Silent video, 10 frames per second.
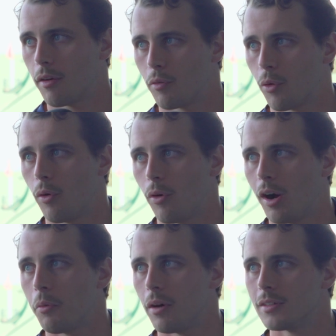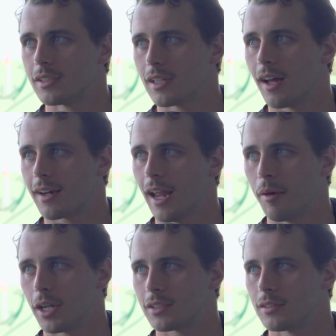raw I was and like how
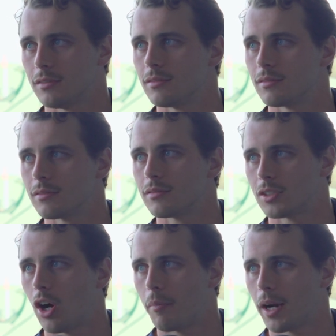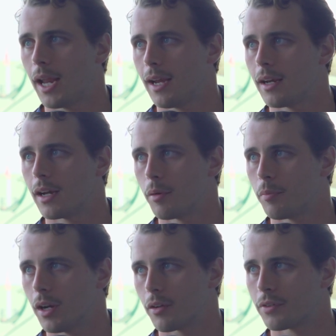much time I needed in
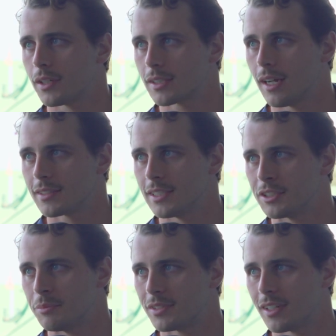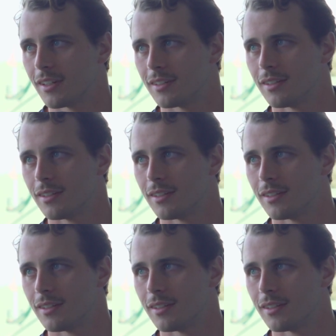a first class system to